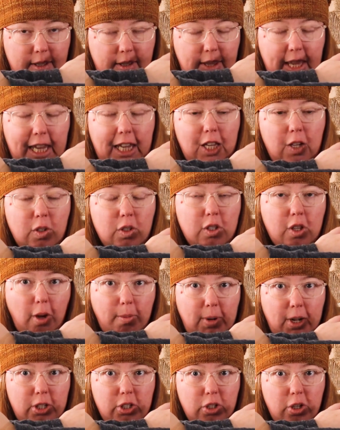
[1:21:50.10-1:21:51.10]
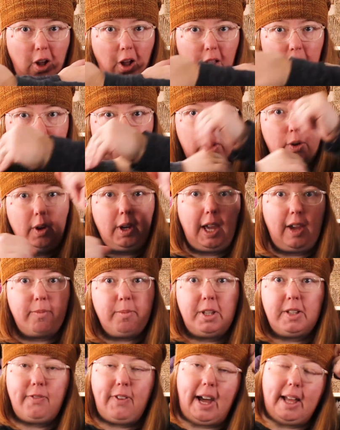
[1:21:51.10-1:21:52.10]
Thank you so much to all of you who gave
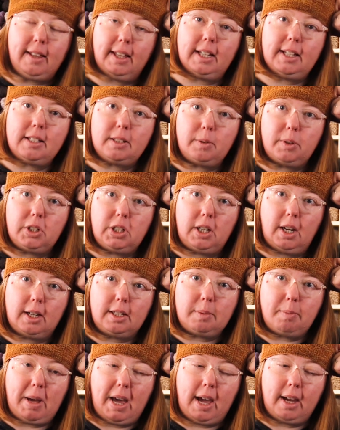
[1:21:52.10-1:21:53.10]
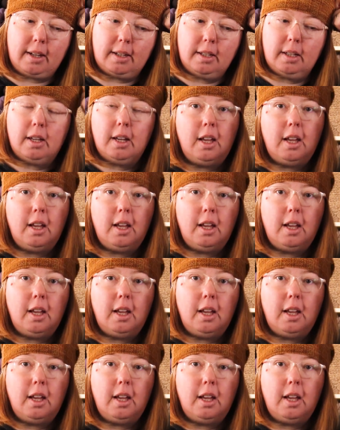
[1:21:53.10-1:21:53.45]
me fat lady squishy hugs back.